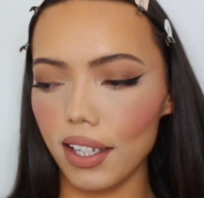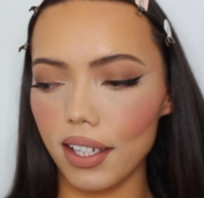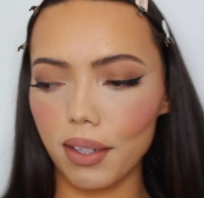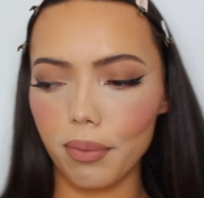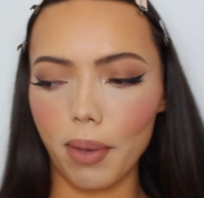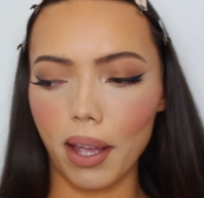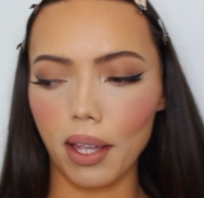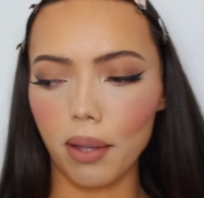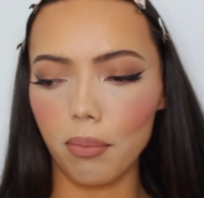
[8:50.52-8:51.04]
is
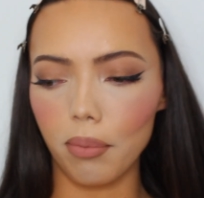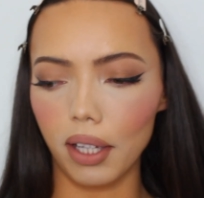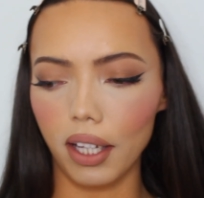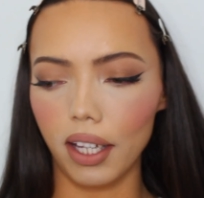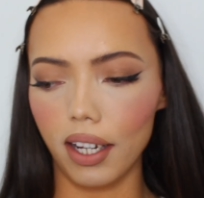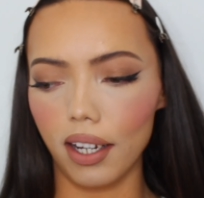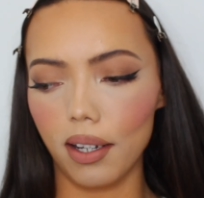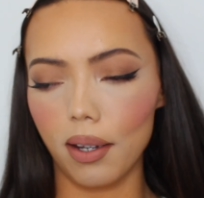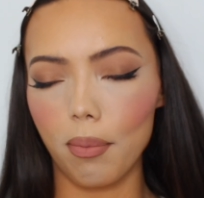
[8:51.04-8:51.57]
my
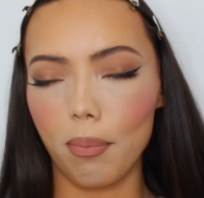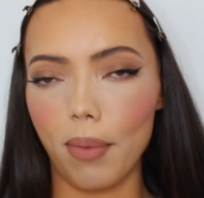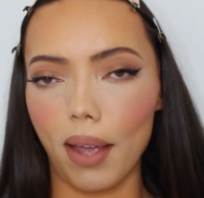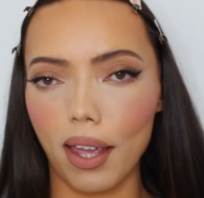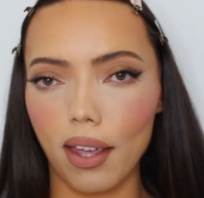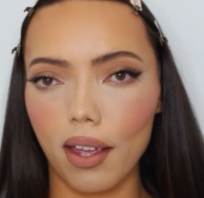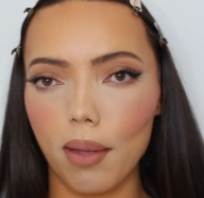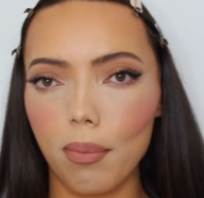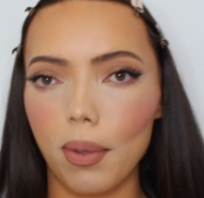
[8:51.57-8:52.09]
completed
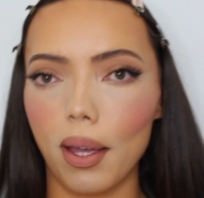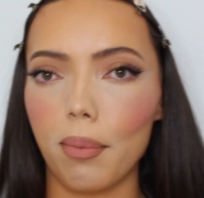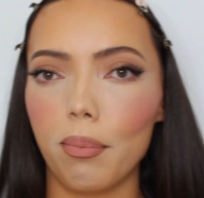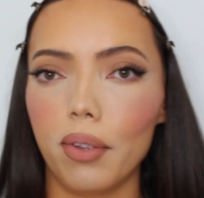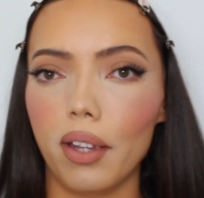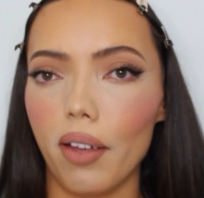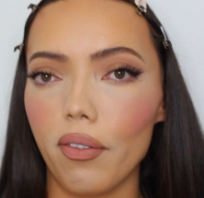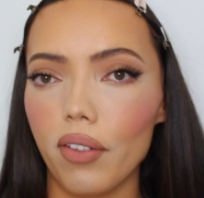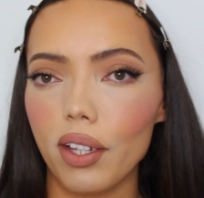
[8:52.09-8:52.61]
makeup.
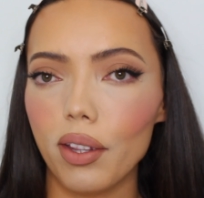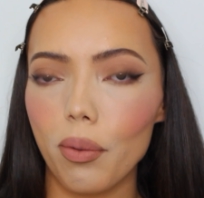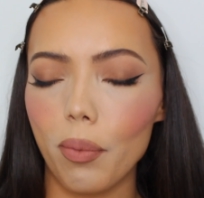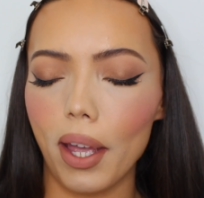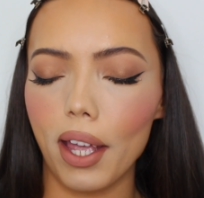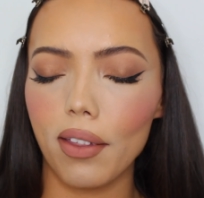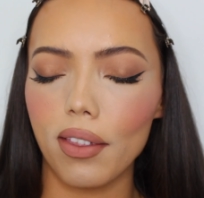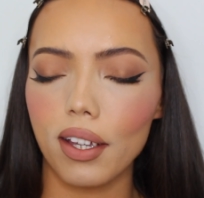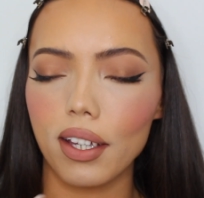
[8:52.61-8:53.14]
I'm loving the
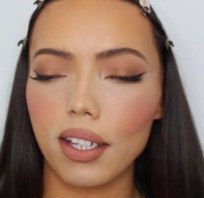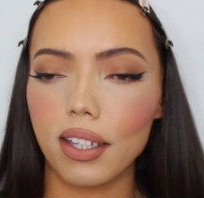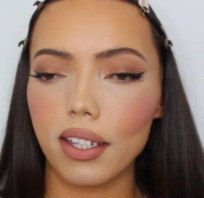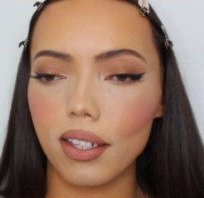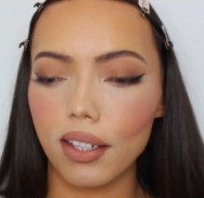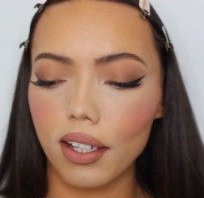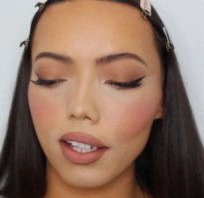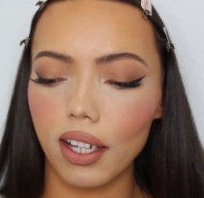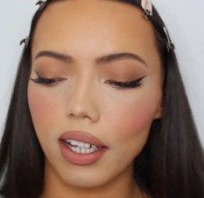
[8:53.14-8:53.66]
way the
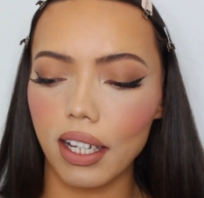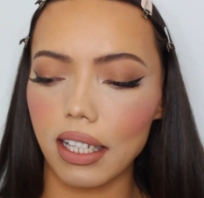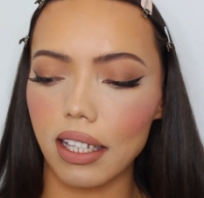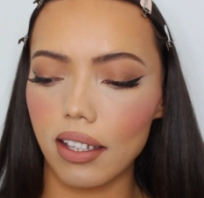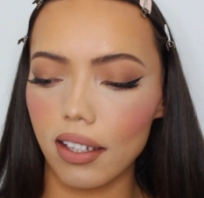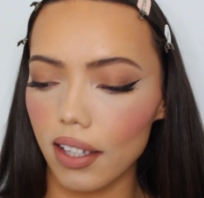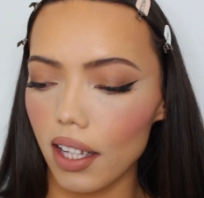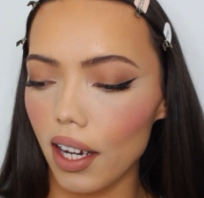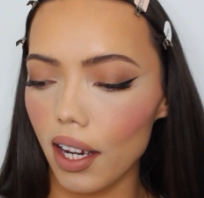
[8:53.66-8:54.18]
concealer is
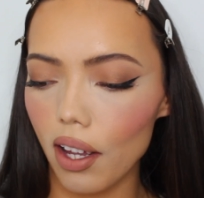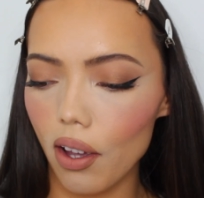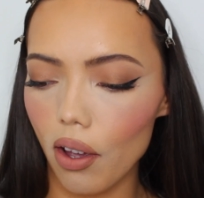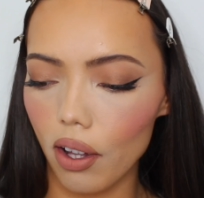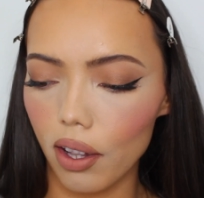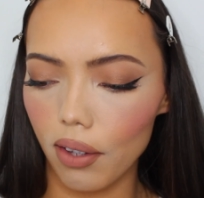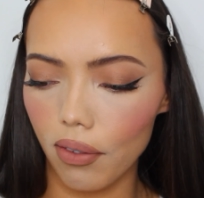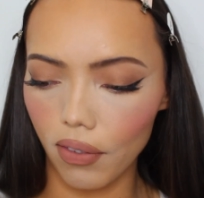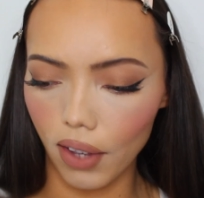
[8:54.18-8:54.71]
sitting
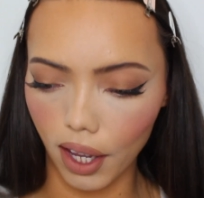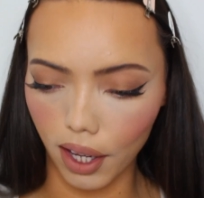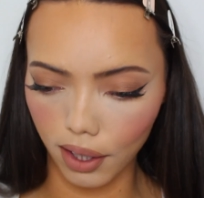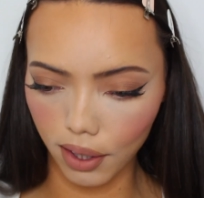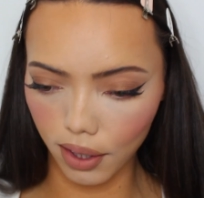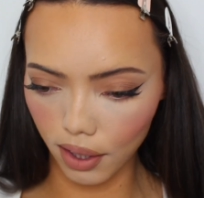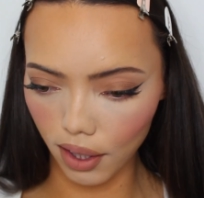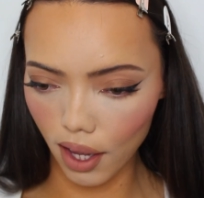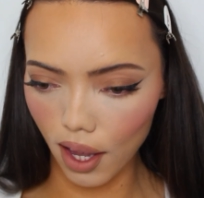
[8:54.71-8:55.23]
on the
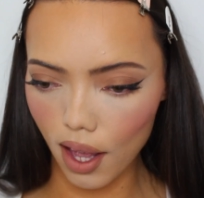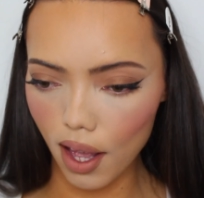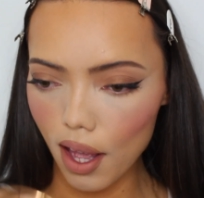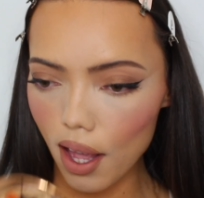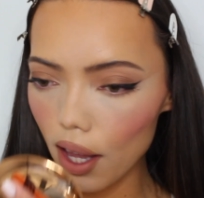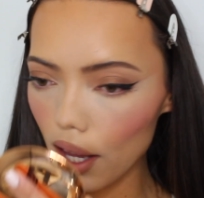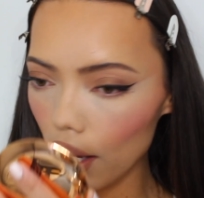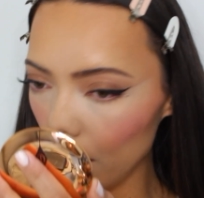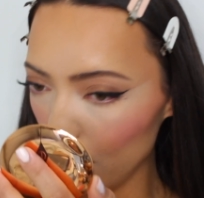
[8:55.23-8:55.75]
face.
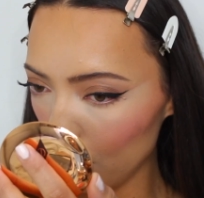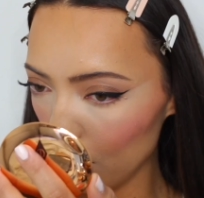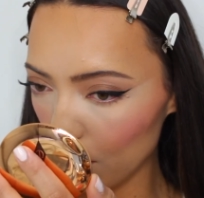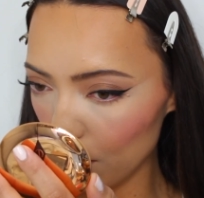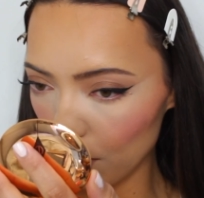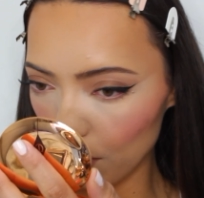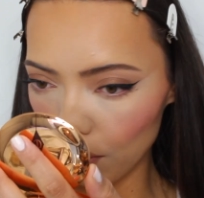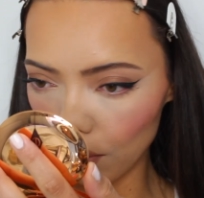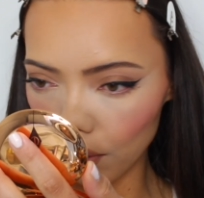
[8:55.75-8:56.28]
It
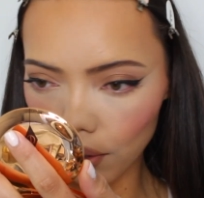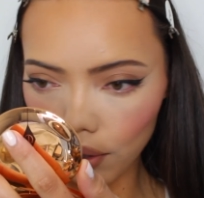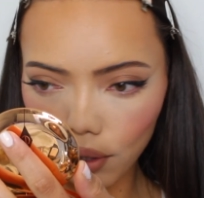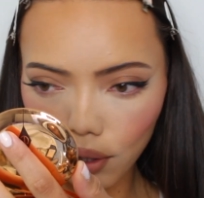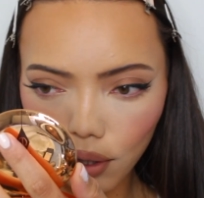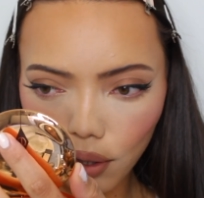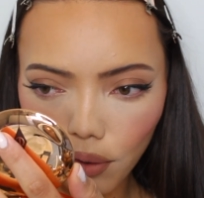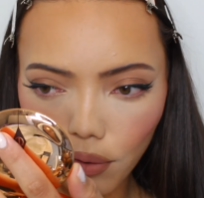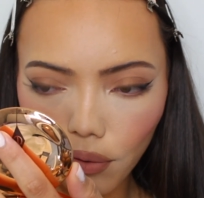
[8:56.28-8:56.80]
just
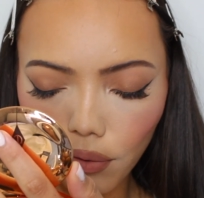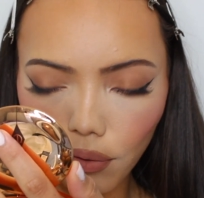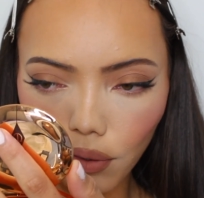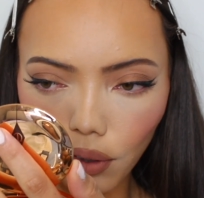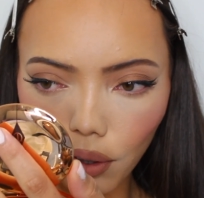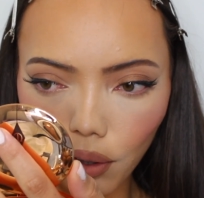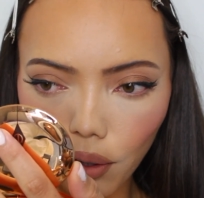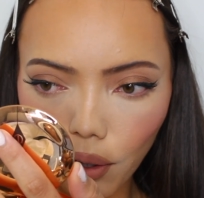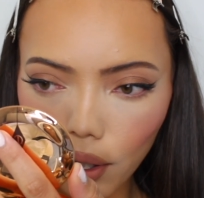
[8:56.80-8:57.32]
looks
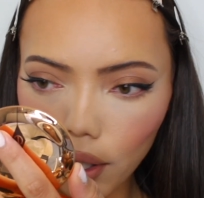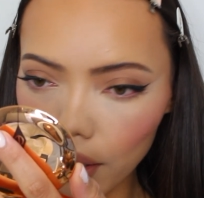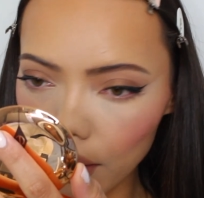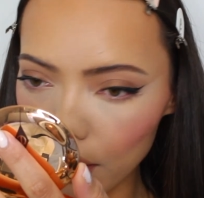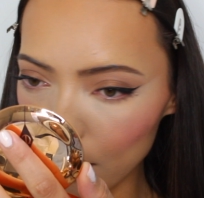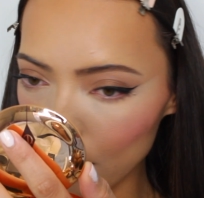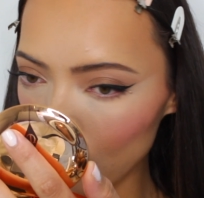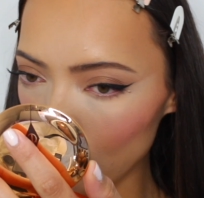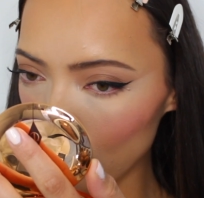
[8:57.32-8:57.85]

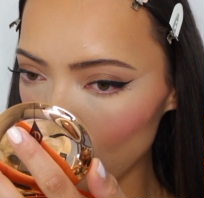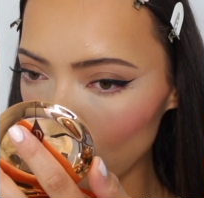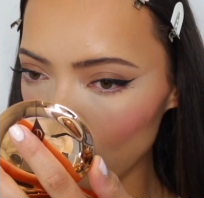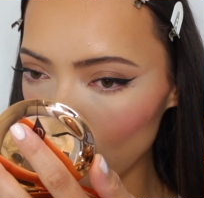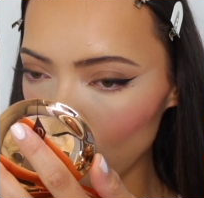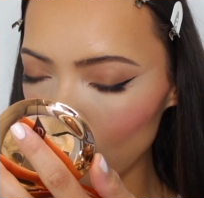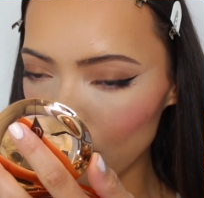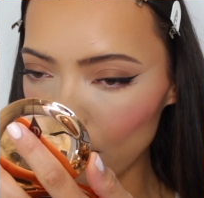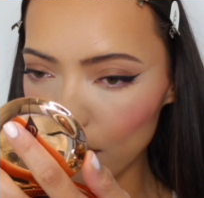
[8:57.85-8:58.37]
flawless.
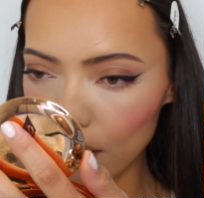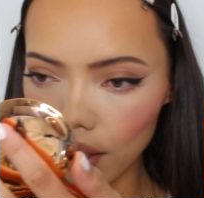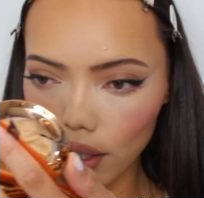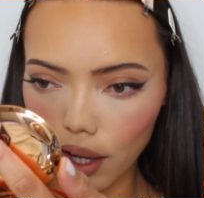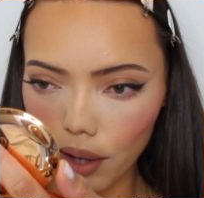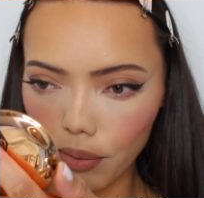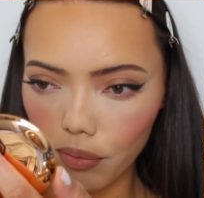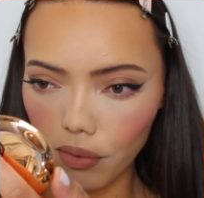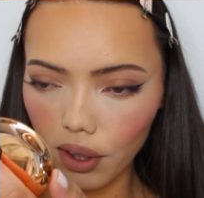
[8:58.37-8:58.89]

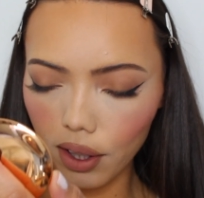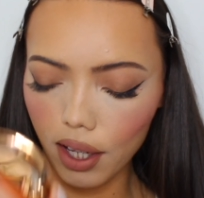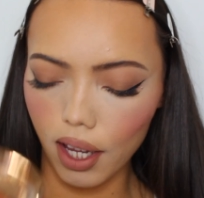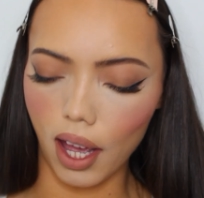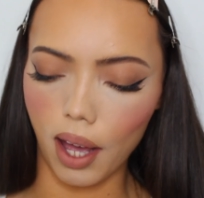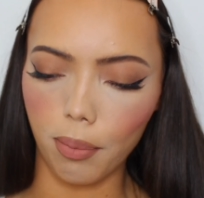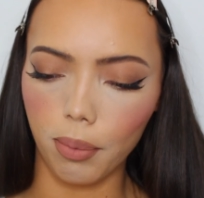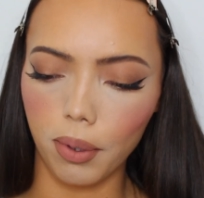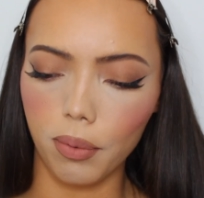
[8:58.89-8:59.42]
I'm really
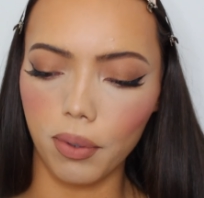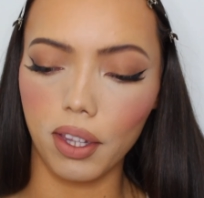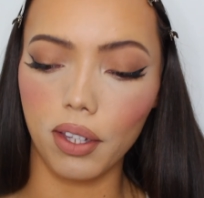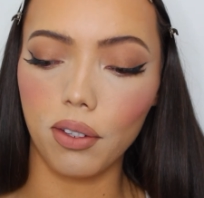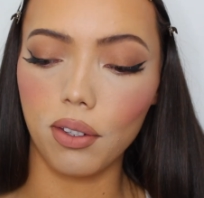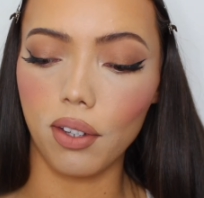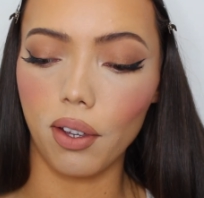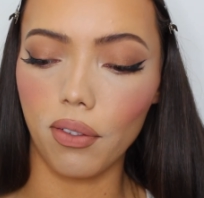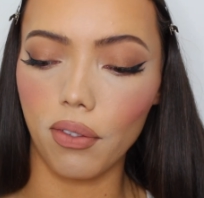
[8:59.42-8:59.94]
happy with it
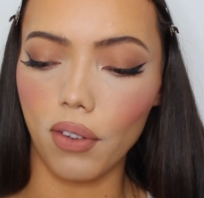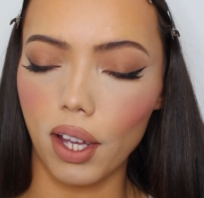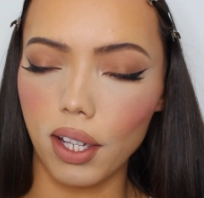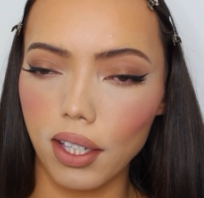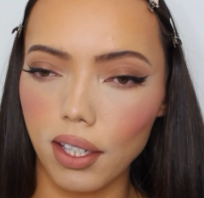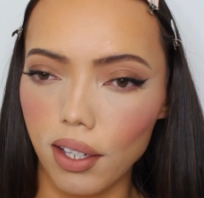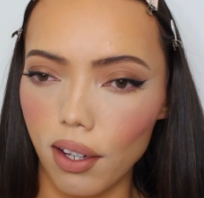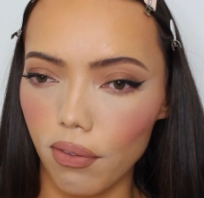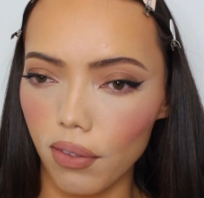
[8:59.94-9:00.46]
so far.
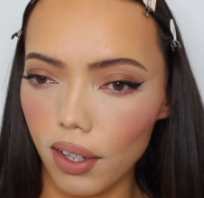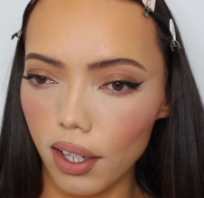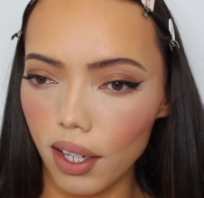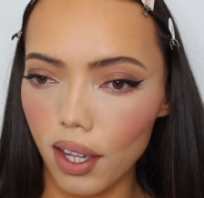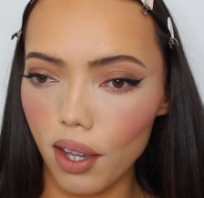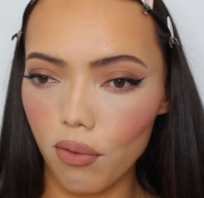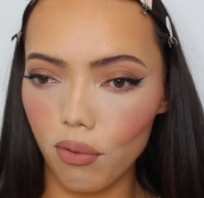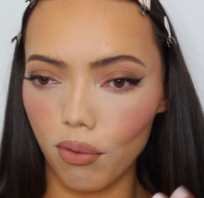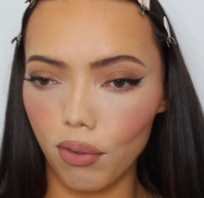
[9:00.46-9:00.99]
It's
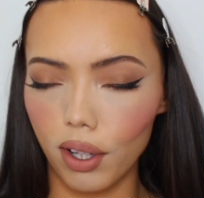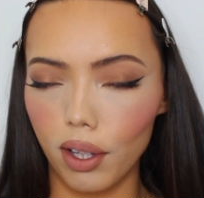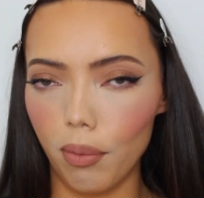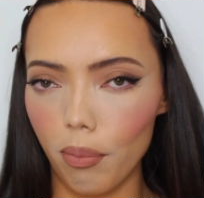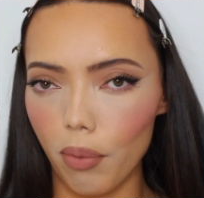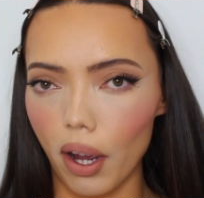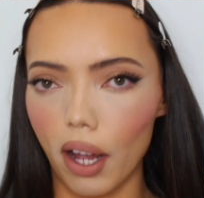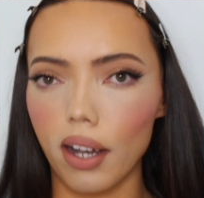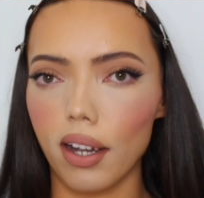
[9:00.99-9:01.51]
definitely really
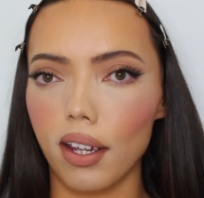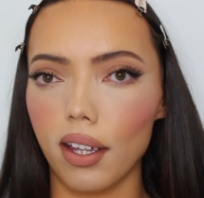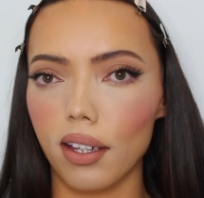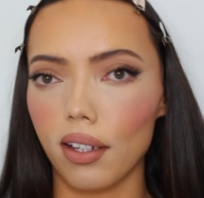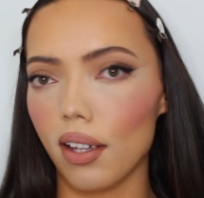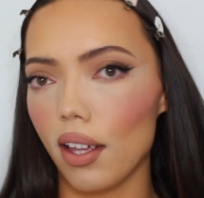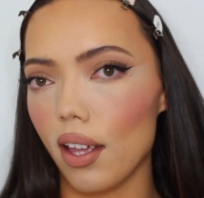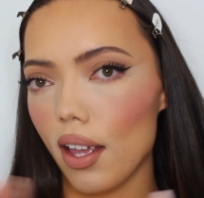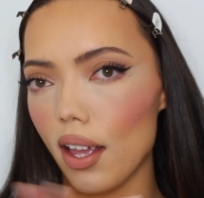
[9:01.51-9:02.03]

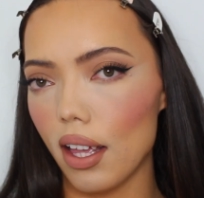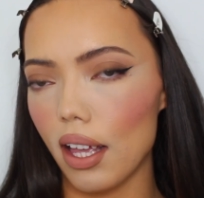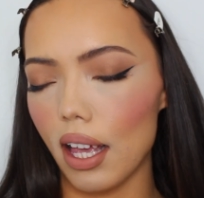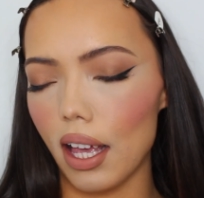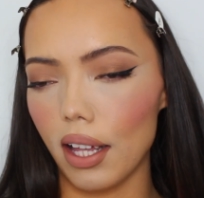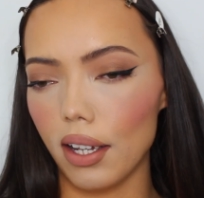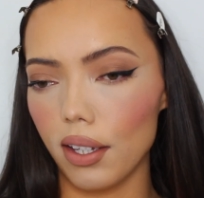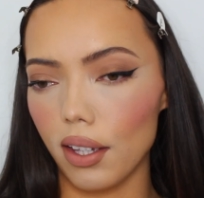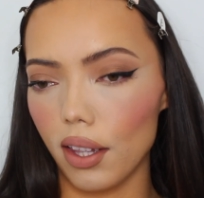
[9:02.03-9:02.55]
brightening
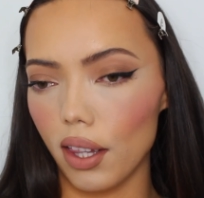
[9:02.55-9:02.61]
under